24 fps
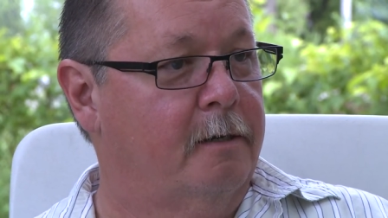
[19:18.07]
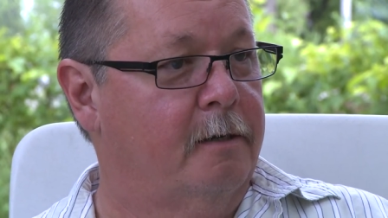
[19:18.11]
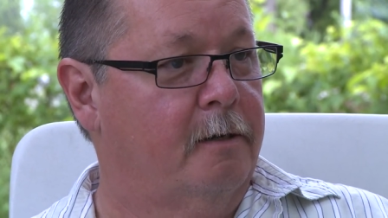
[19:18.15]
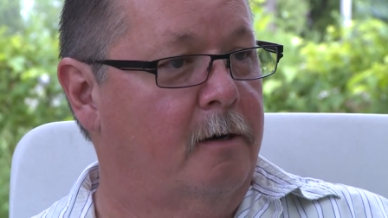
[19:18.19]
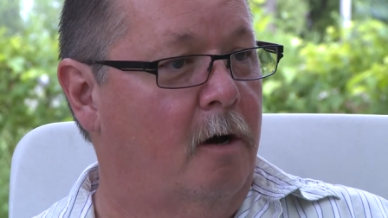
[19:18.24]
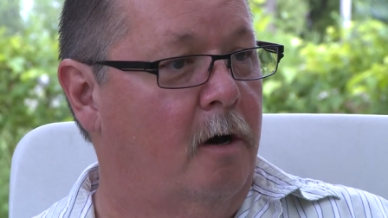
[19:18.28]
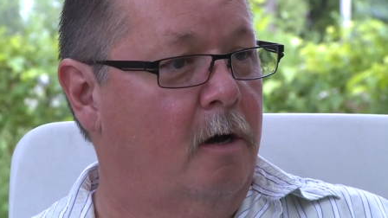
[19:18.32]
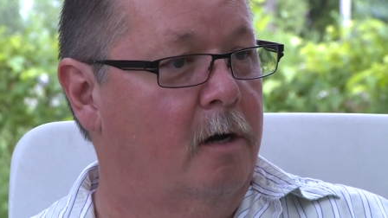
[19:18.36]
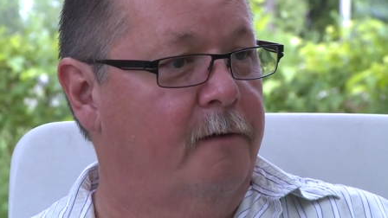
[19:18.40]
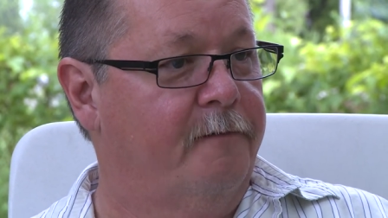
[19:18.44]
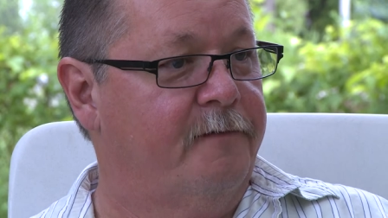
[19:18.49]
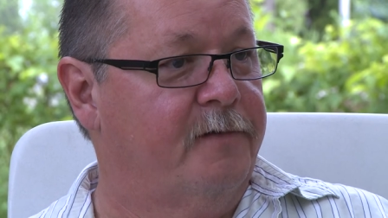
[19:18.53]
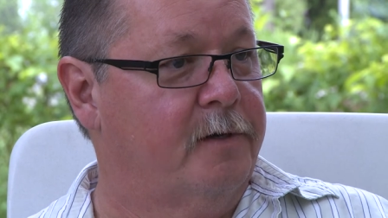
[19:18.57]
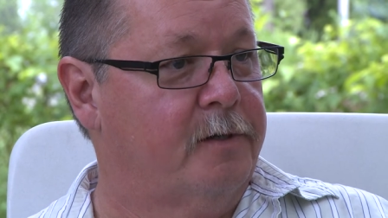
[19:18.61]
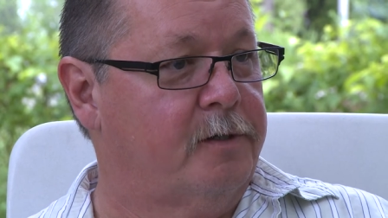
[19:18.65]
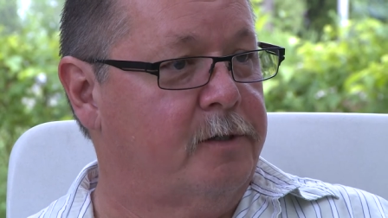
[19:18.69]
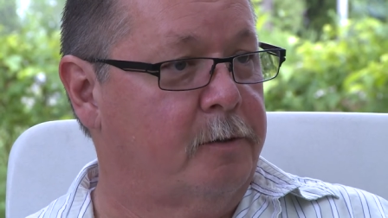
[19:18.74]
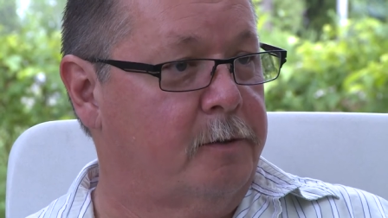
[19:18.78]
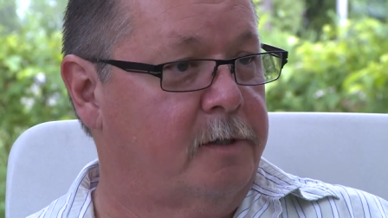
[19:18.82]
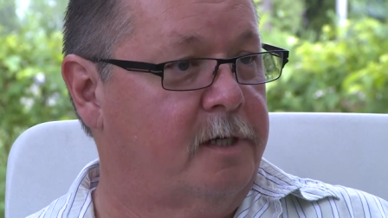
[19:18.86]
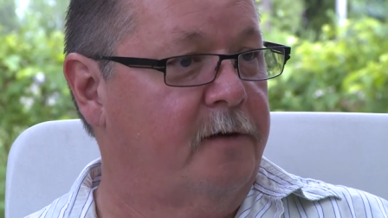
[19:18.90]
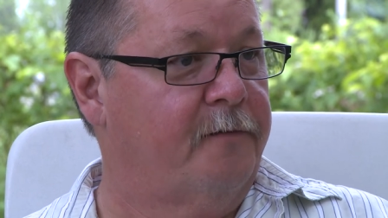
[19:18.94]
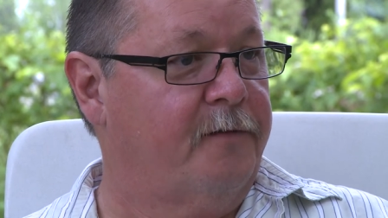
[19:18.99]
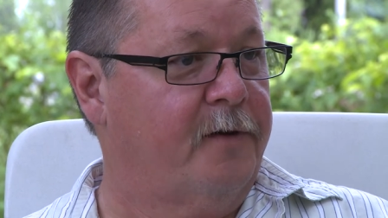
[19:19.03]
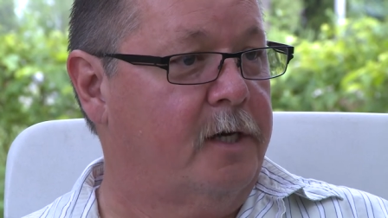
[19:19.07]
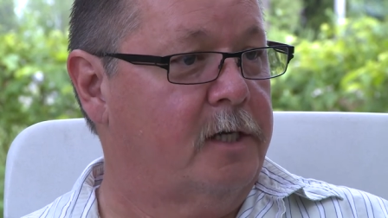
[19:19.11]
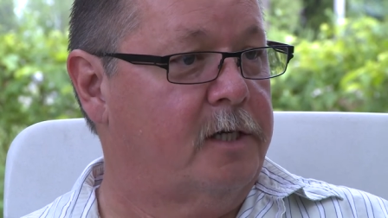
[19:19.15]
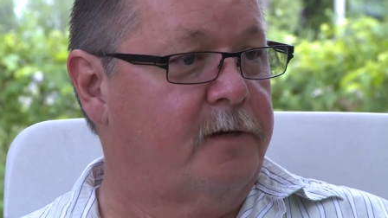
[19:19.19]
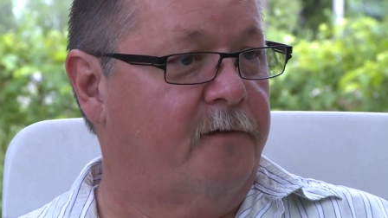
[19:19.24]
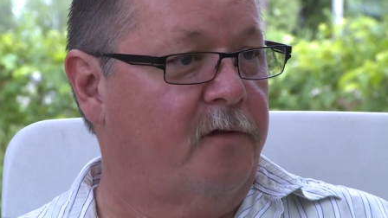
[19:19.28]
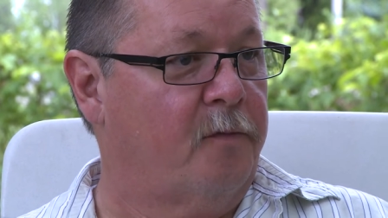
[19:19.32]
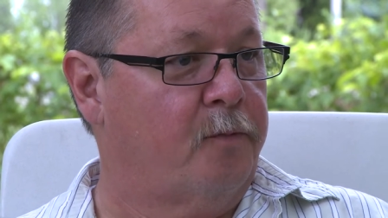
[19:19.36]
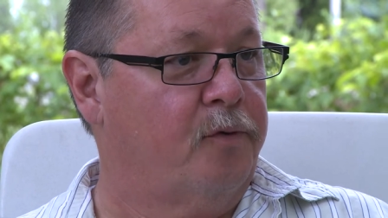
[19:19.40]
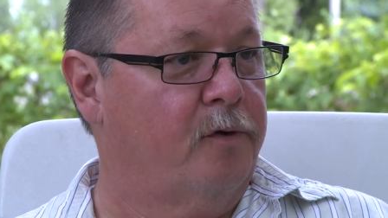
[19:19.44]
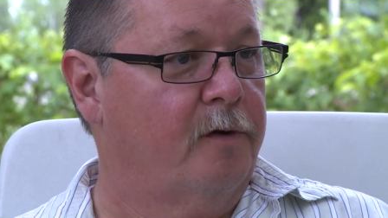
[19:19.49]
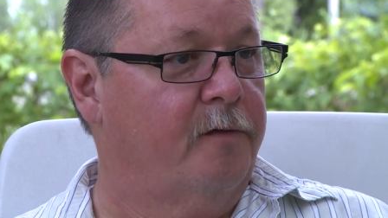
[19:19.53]
all of the certificates
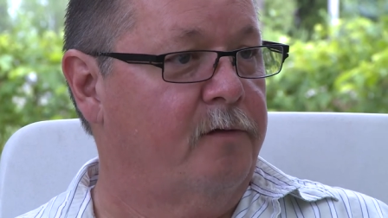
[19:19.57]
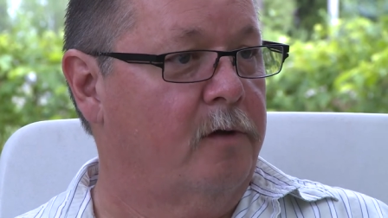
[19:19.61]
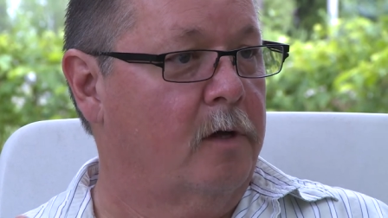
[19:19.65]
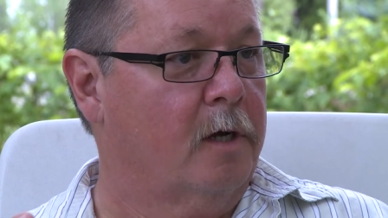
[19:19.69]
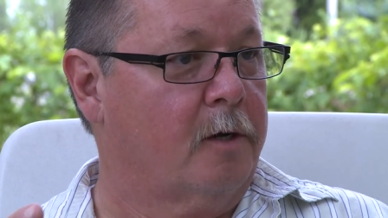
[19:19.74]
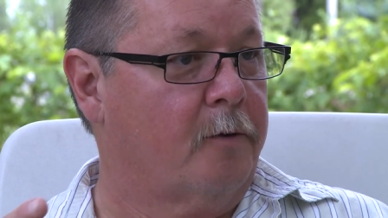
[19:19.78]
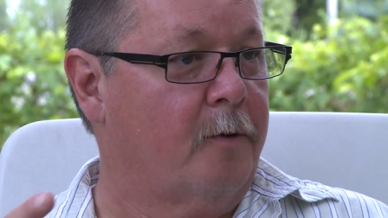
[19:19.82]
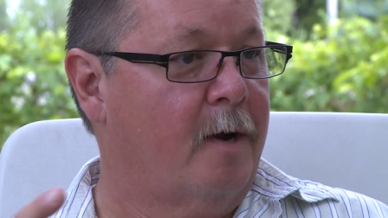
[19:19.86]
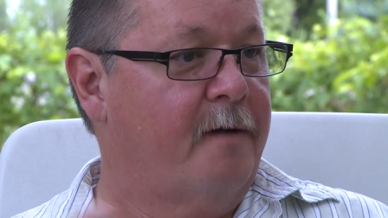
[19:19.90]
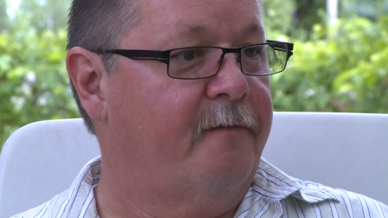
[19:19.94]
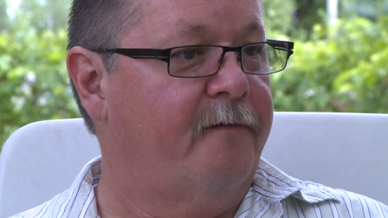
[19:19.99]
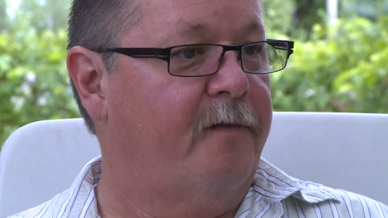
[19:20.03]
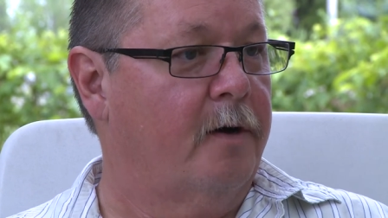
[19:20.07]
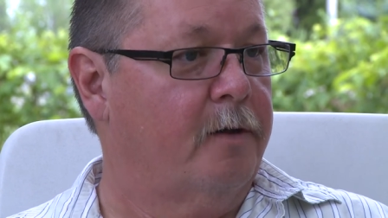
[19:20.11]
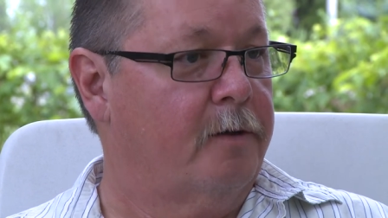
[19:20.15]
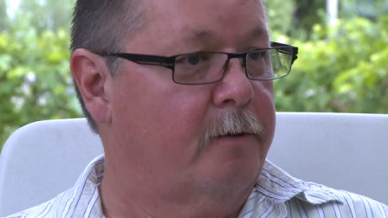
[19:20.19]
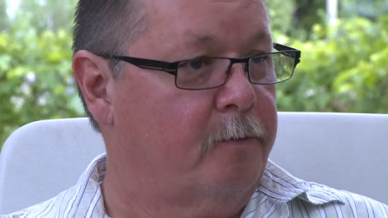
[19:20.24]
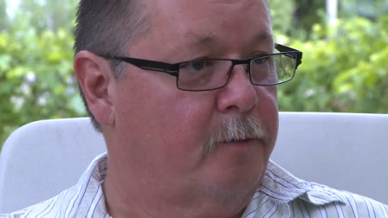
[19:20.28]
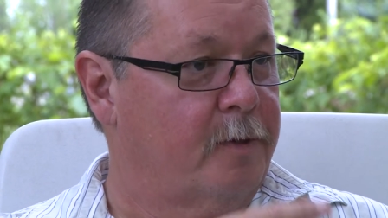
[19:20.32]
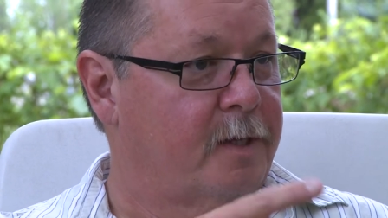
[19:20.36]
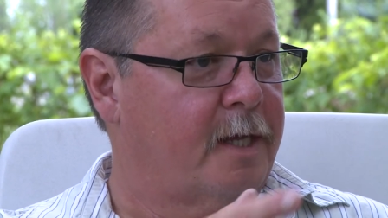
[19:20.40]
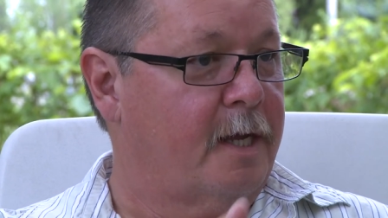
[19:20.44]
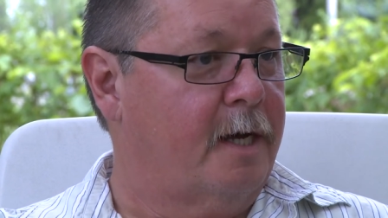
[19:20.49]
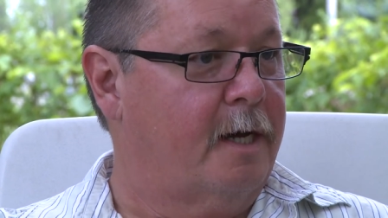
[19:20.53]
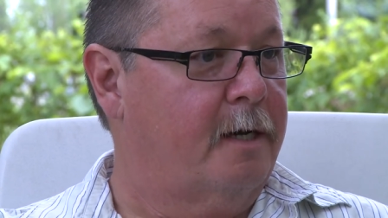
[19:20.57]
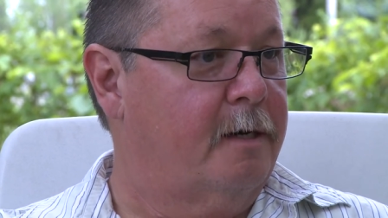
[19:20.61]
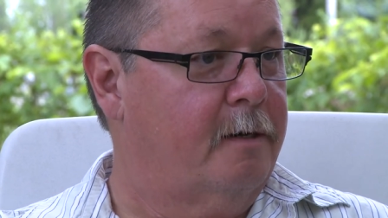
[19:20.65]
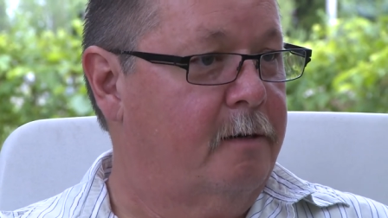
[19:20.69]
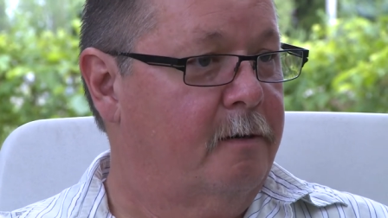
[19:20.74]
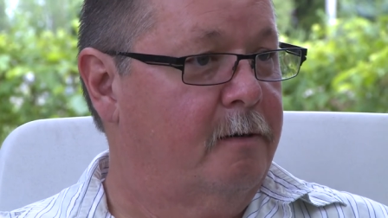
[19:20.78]
of approval are grandfathered with that.